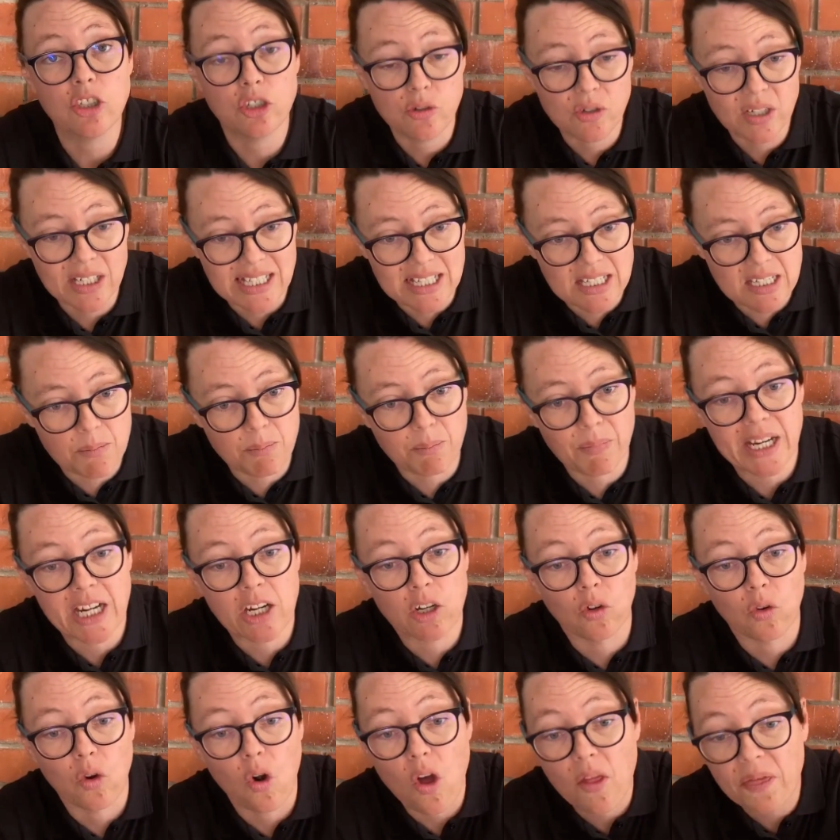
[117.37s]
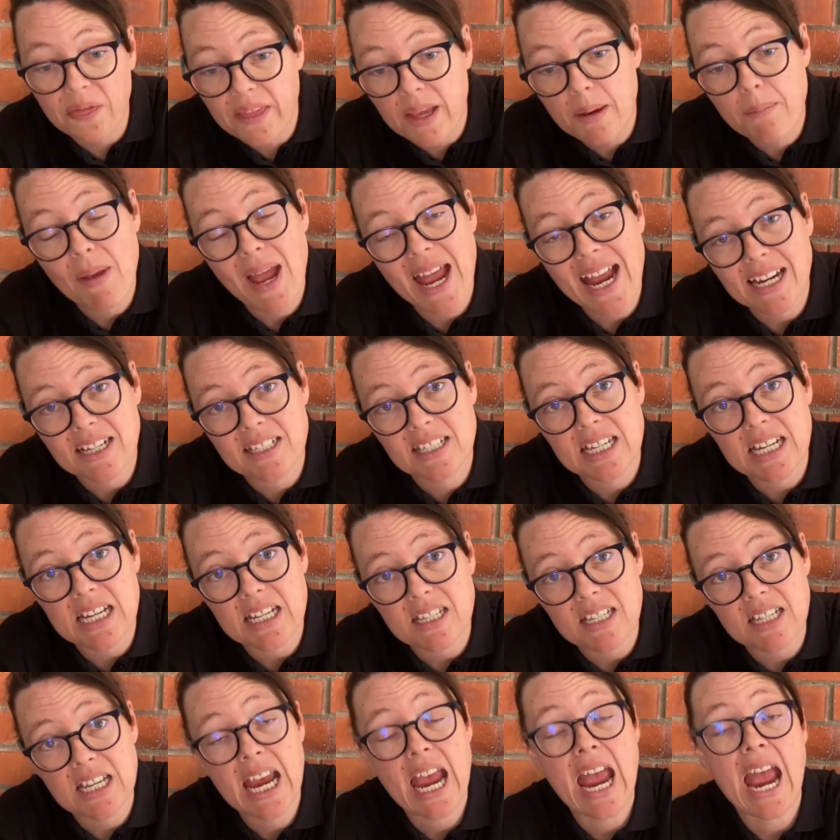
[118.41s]
you can simply grant them
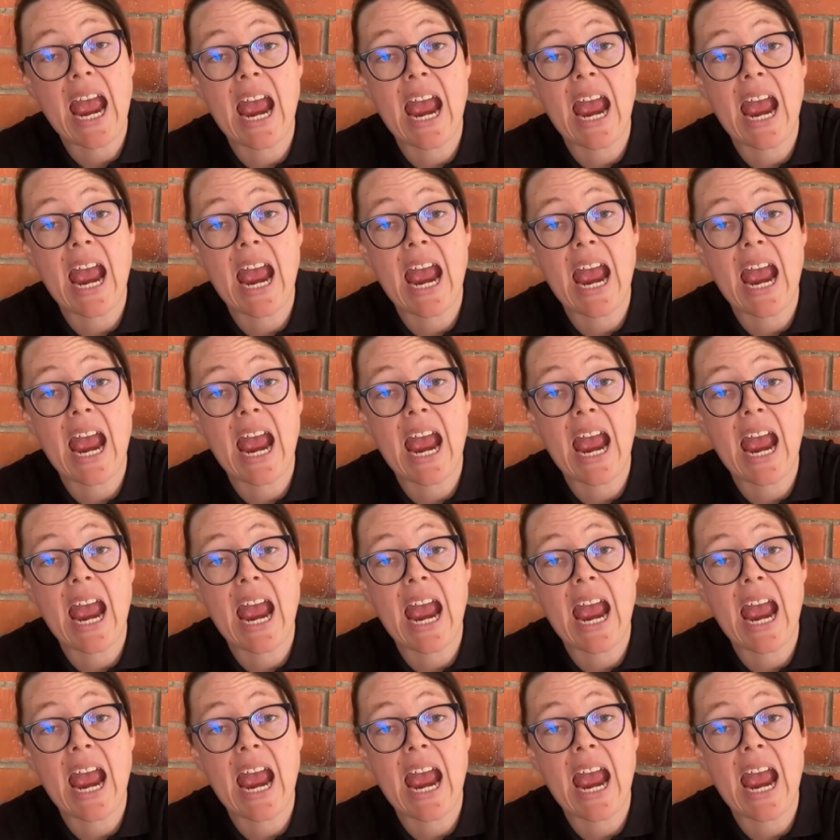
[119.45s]
access,